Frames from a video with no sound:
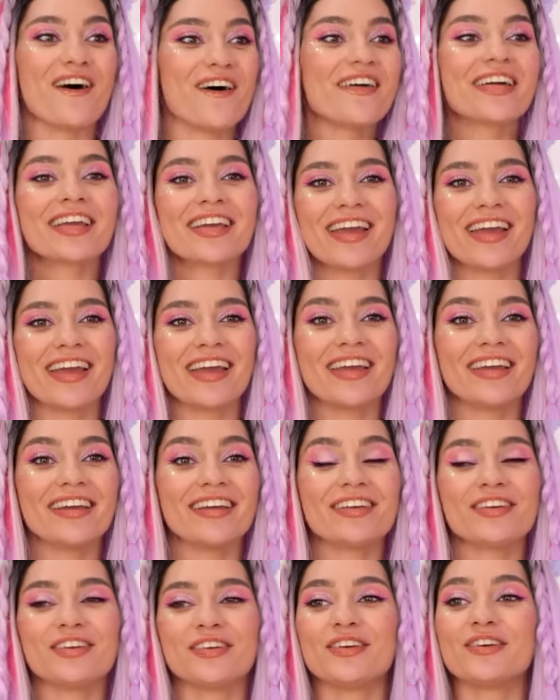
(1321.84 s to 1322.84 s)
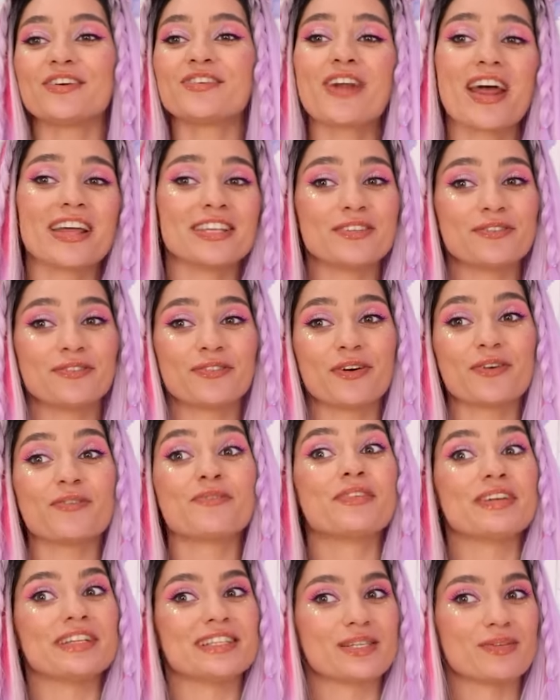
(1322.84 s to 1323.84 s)
Okay, are you
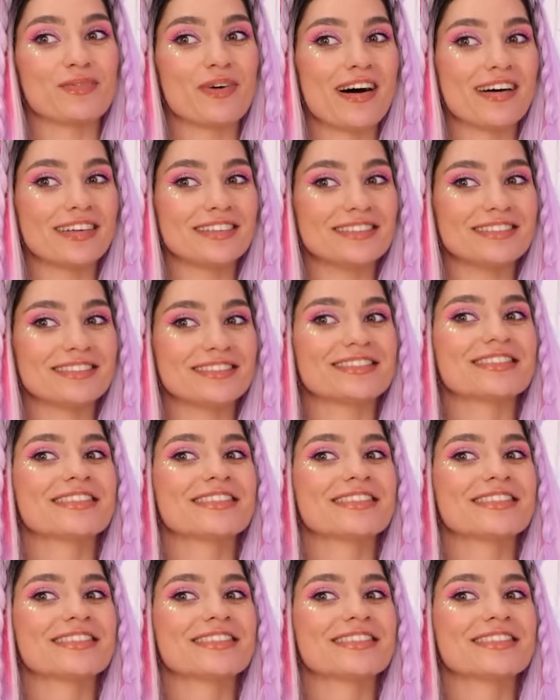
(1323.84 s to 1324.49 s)
ready for this one?